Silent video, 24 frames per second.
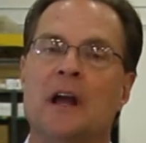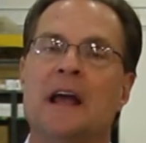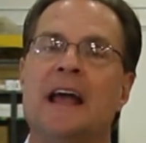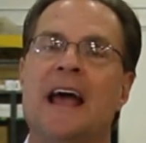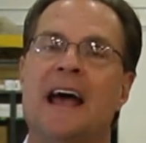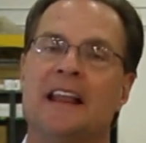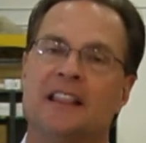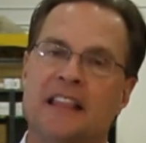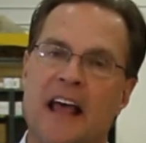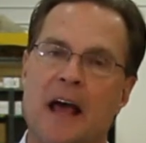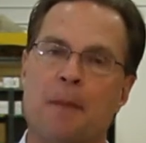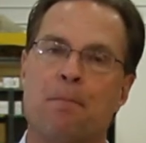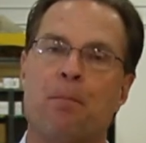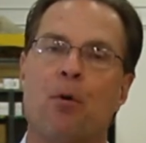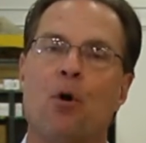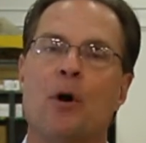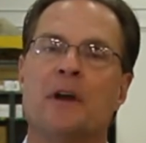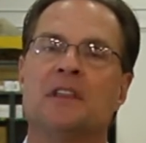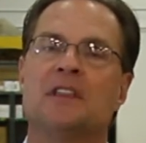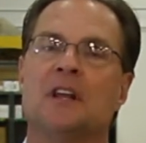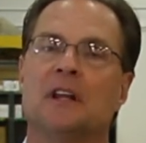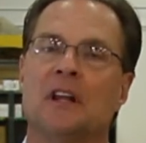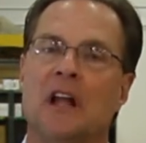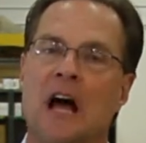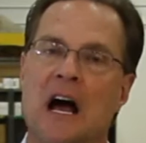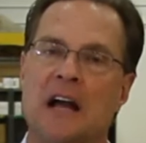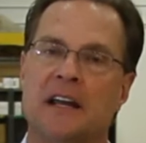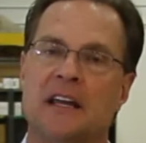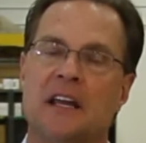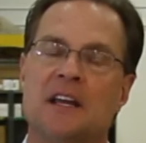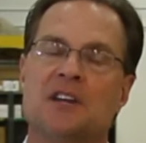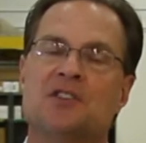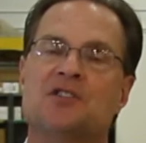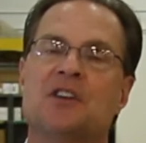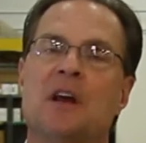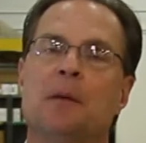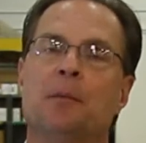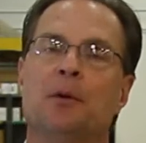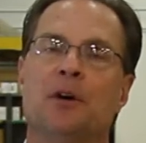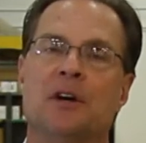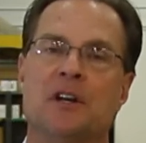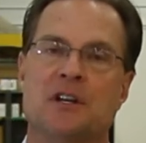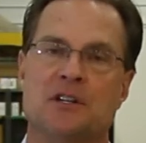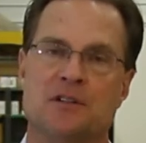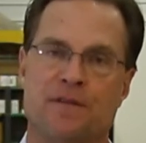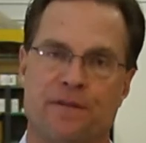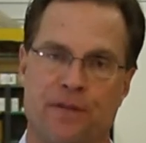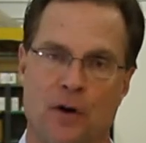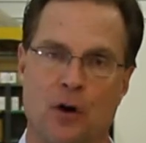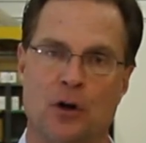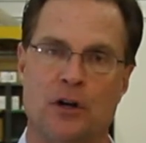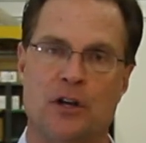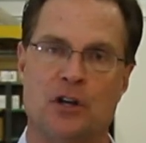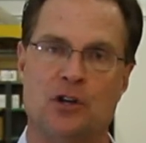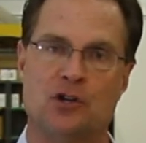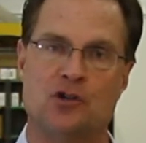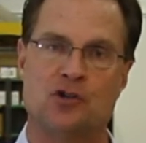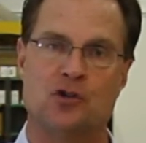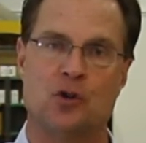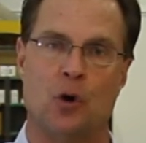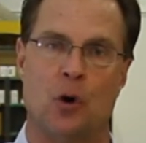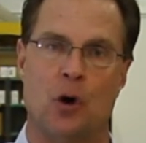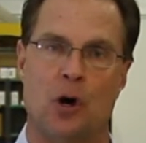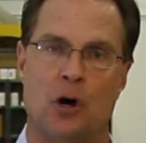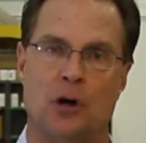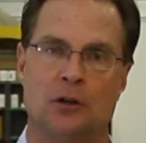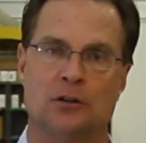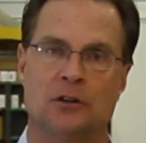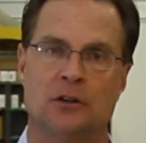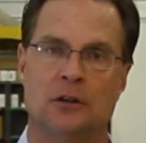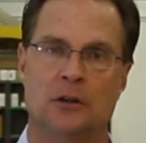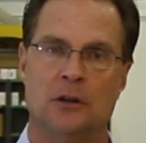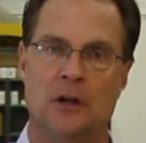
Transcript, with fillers: At that point, the locking assembly is fully installed